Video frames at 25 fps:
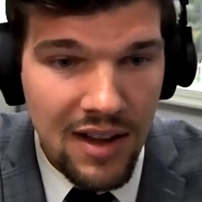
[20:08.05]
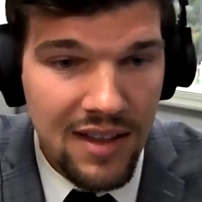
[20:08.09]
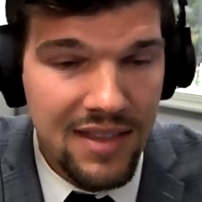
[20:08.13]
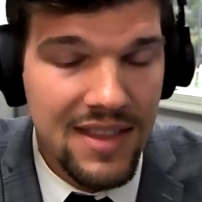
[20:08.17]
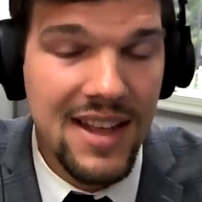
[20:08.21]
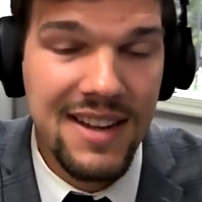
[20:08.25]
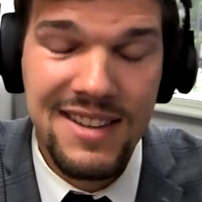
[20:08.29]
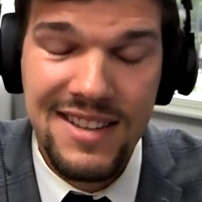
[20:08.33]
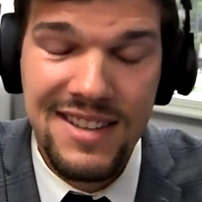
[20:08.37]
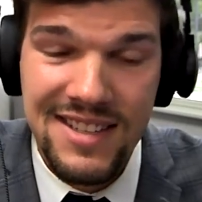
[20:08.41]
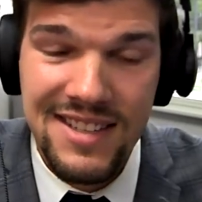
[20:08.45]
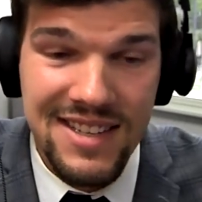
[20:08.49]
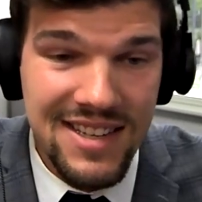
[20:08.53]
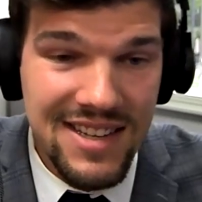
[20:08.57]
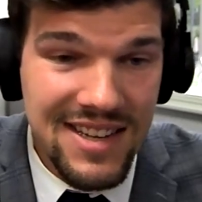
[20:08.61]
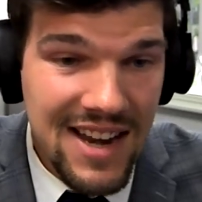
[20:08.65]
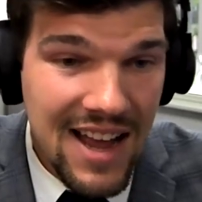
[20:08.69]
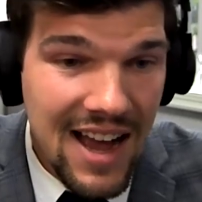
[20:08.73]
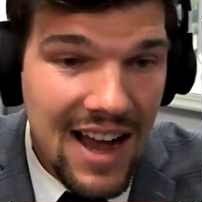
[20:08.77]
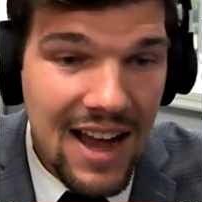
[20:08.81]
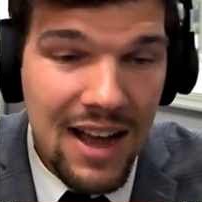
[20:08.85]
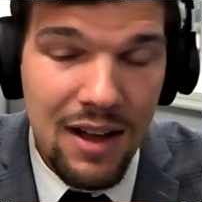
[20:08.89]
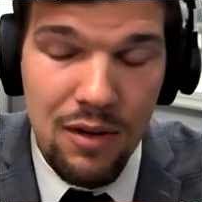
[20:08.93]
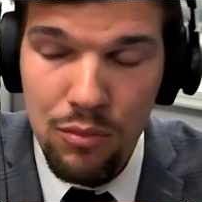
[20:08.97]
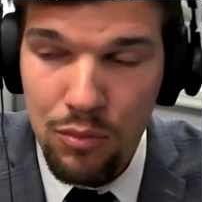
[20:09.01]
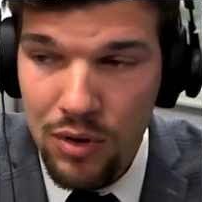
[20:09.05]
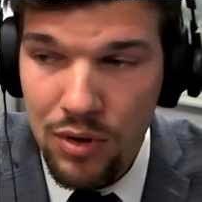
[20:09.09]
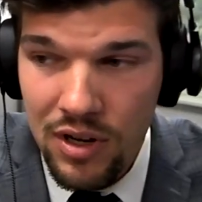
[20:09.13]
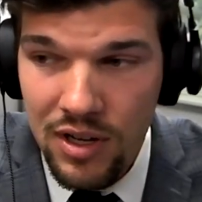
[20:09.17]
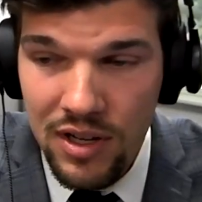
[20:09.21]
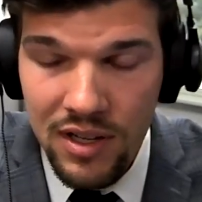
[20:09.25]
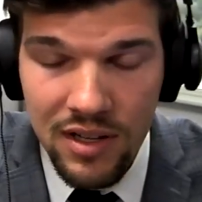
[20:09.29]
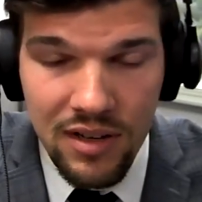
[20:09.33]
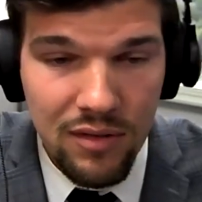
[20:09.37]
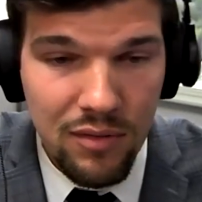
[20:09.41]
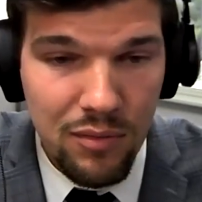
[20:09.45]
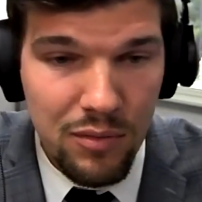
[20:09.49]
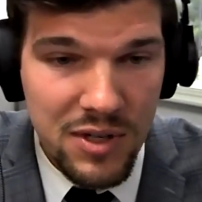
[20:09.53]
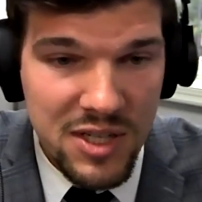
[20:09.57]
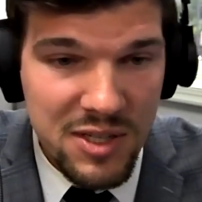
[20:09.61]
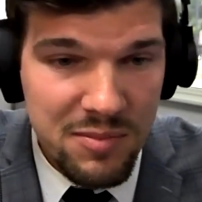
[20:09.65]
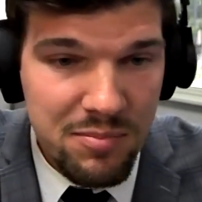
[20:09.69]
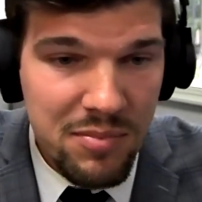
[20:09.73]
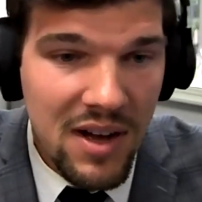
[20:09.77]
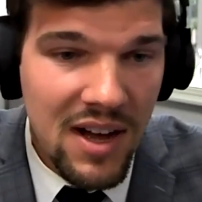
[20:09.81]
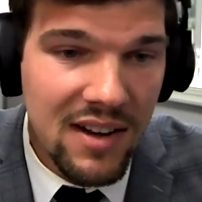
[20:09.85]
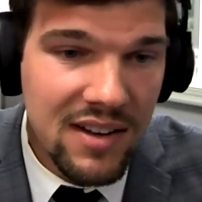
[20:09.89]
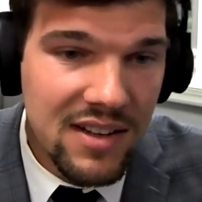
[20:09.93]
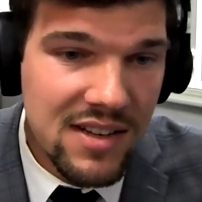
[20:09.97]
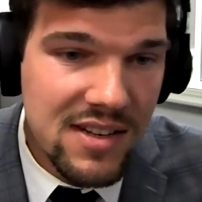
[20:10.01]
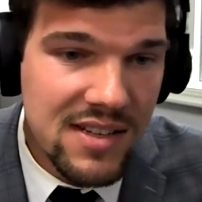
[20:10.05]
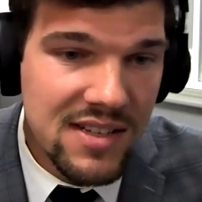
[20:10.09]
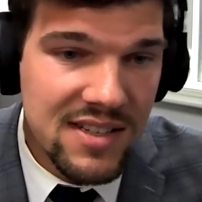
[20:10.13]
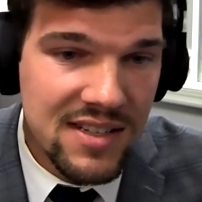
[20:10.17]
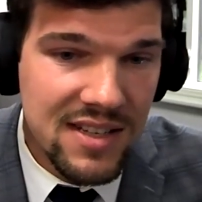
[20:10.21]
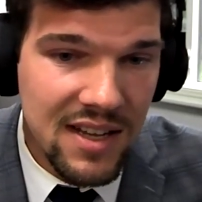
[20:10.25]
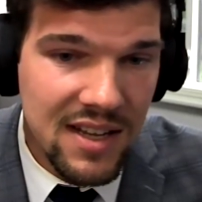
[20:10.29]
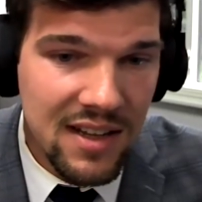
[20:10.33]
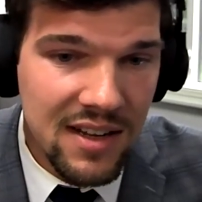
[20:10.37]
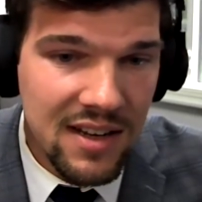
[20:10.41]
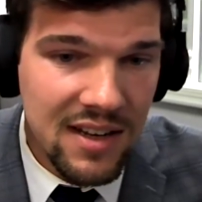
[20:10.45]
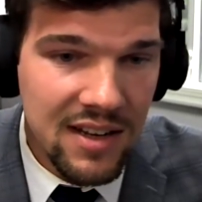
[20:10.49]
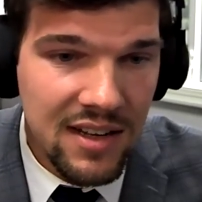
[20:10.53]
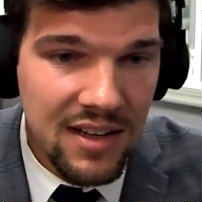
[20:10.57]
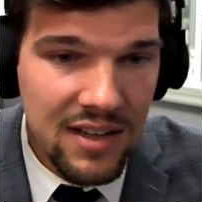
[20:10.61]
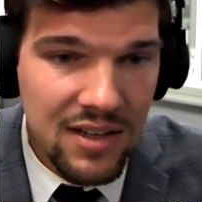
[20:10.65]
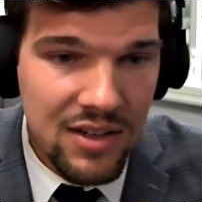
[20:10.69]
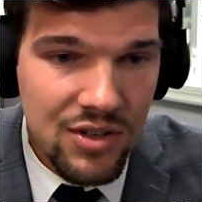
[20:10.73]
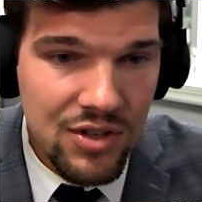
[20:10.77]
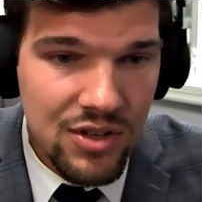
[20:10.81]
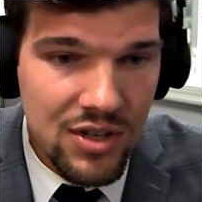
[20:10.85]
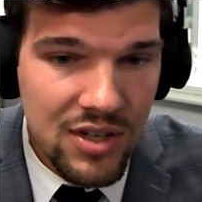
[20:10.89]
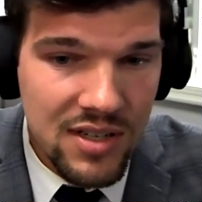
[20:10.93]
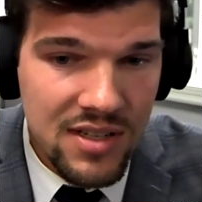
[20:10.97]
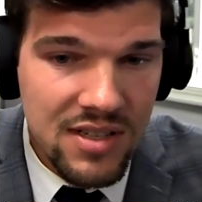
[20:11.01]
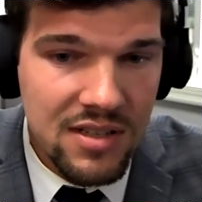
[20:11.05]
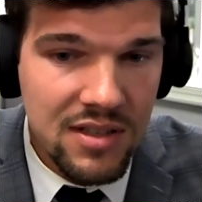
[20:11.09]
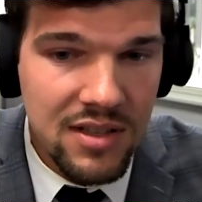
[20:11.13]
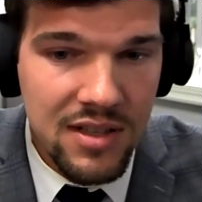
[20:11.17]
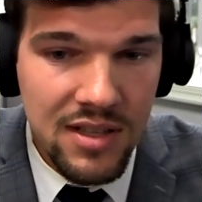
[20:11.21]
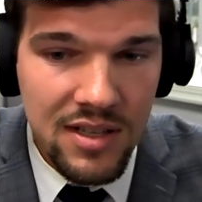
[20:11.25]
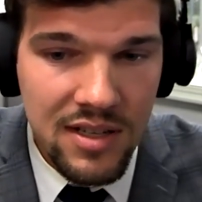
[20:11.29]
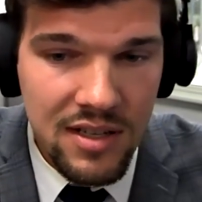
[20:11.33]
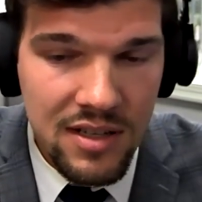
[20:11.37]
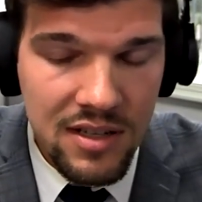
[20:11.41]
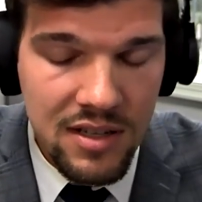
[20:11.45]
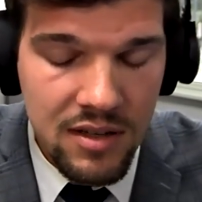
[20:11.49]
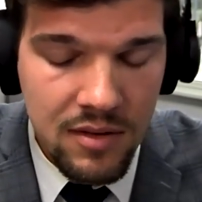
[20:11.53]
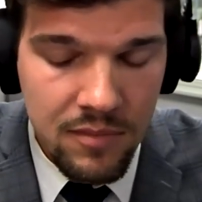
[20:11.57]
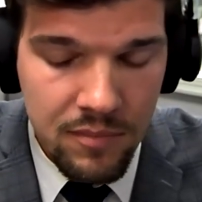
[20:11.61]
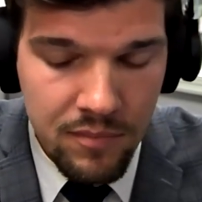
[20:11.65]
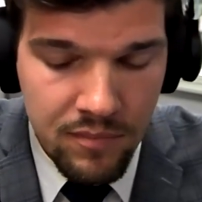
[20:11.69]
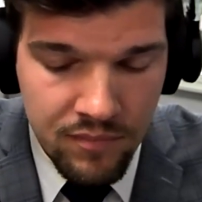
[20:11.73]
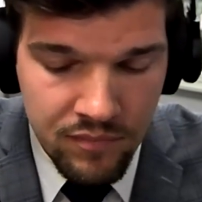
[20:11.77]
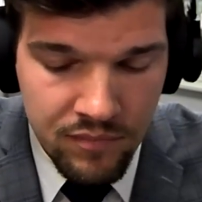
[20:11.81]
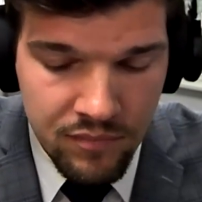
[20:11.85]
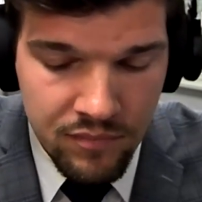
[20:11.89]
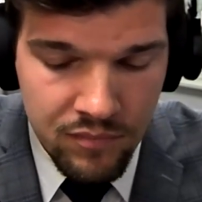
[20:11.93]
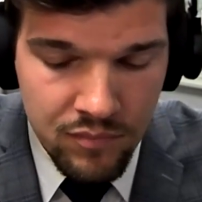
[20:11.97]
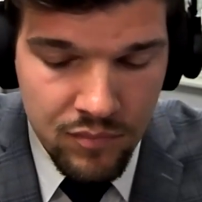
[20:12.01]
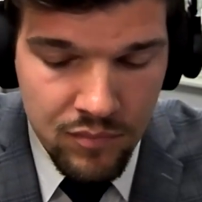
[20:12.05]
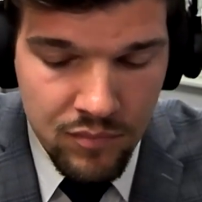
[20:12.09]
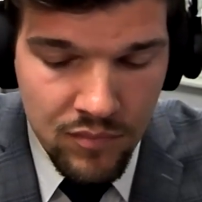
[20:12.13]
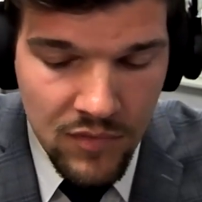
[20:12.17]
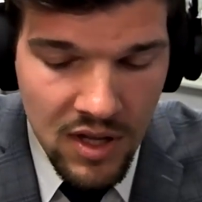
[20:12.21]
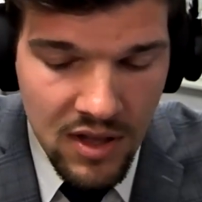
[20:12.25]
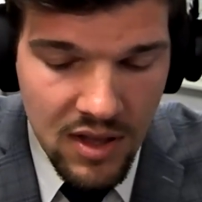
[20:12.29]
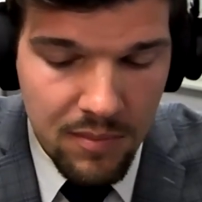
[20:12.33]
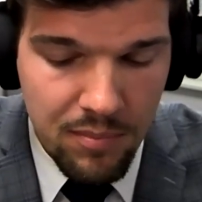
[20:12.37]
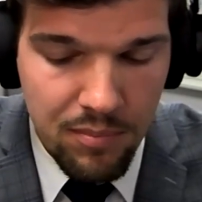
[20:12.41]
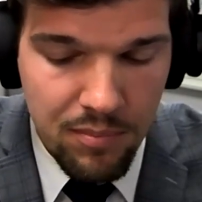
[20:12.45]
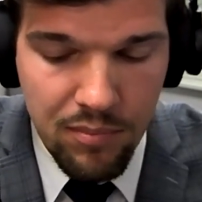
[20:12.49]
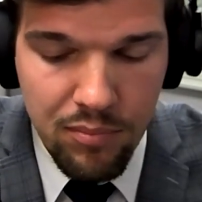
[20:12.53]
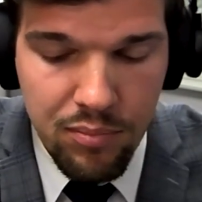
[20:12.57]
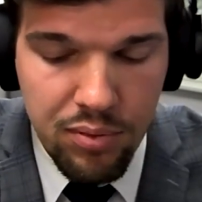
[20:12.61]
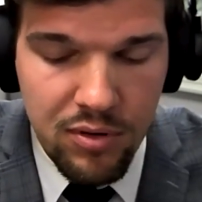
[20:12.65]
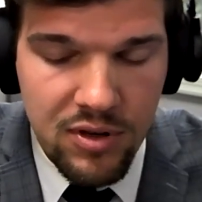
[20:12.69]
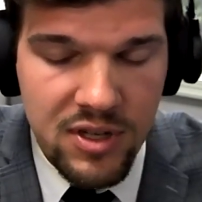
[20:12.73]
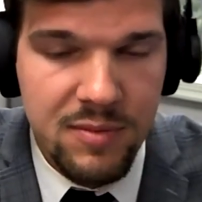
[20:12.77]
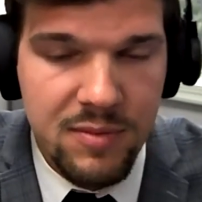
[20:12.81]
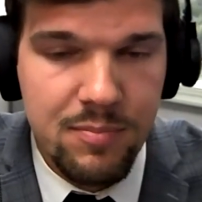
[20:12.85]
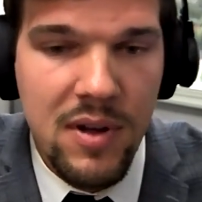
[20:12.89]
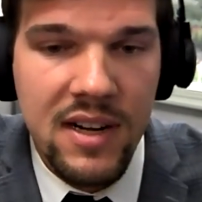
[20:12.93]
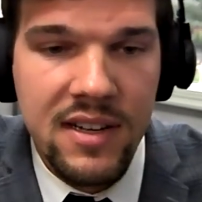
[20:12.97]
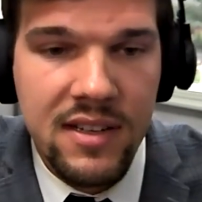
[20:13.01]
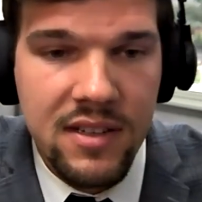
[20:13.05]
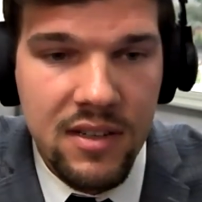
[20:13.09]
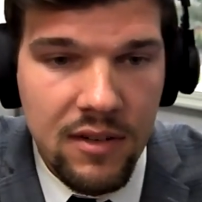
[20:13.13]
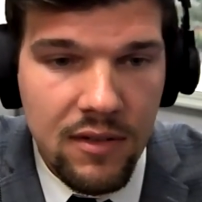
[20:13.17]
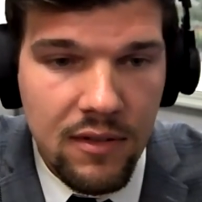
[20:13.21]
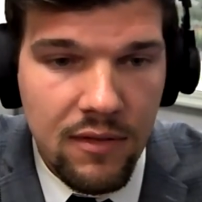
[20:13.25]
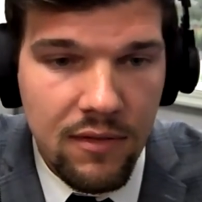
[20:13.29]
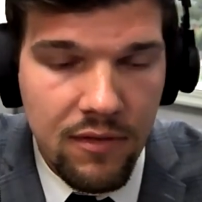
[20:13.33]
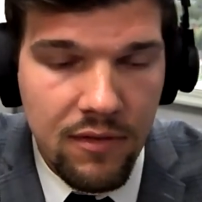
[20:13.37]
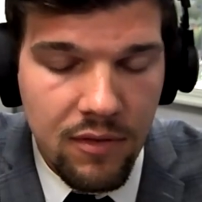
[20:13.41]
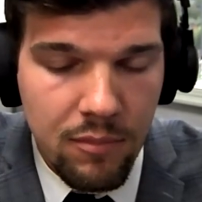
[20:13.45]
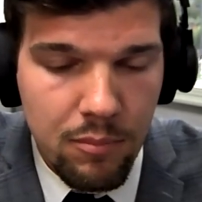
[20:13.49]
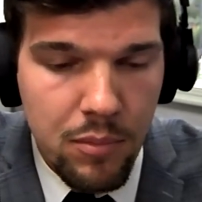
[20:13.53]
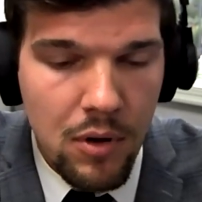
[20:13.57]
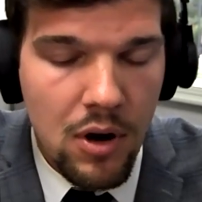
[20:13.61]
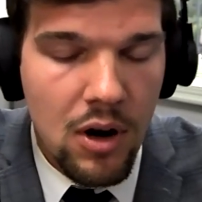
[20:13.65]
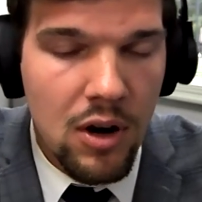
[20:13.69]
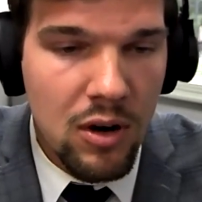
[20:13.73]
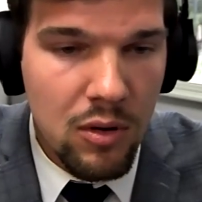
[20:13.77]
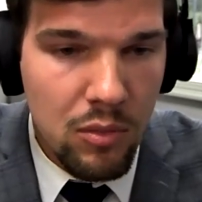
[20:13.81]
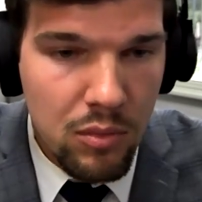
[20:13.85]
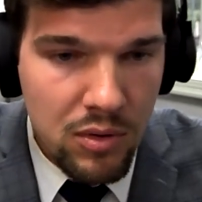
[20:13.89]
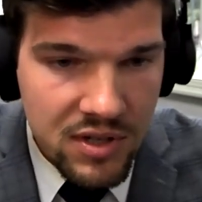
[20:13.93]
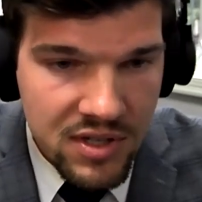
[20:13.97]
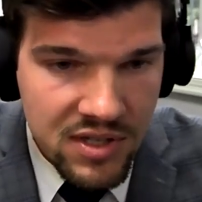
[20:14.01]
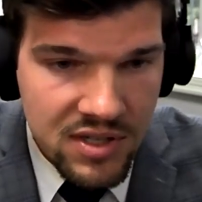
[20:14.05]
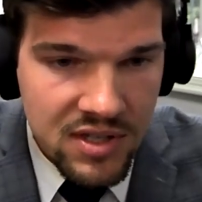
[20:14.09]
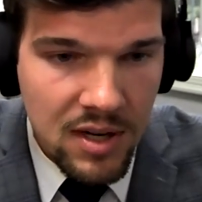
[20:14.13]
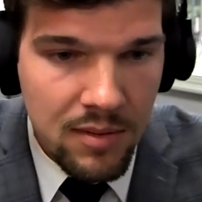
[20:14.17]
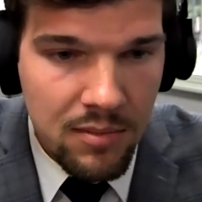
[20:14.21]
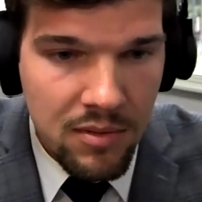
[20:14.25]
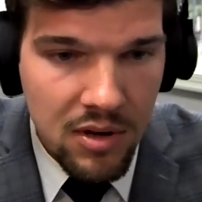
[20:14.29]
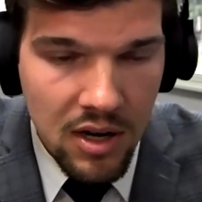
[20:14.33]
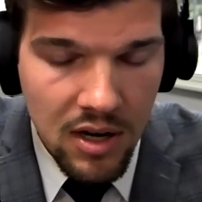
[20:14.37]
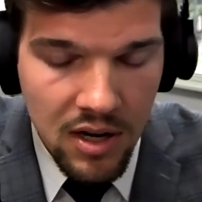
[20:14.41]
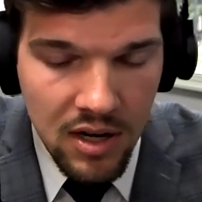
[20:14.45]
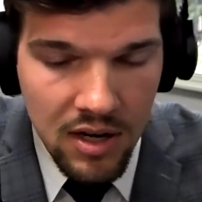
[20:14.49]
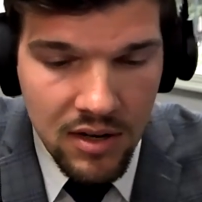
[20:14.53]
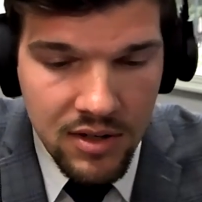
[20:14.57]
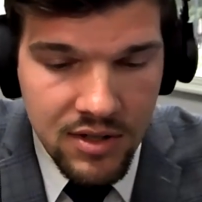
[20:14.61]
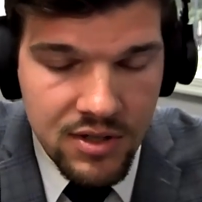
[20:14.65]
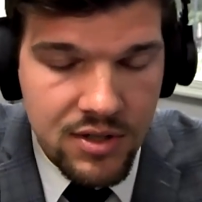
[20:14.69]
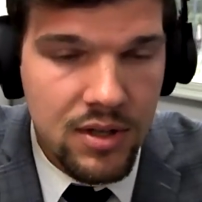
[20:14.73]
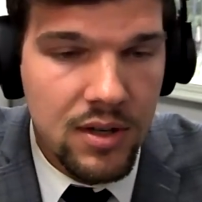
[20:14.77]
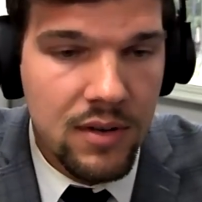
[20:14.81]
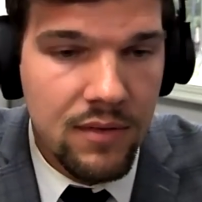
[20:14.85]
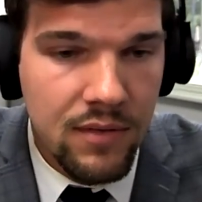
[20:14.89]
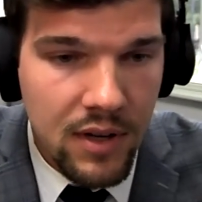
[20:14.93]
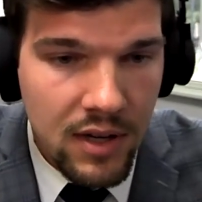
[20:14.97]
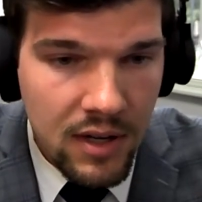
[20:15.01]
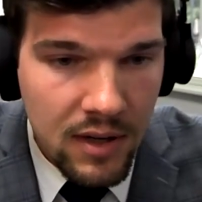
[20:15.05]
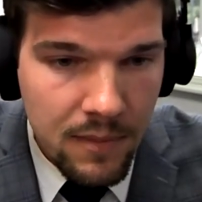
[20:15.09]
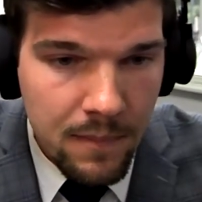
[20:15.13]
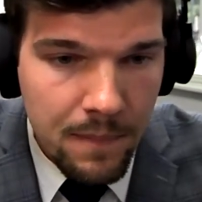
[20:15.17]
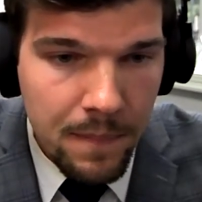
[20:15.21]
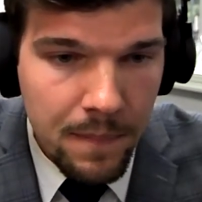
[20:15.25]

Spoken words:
That's not what respondents said in just the prospective borrower survey.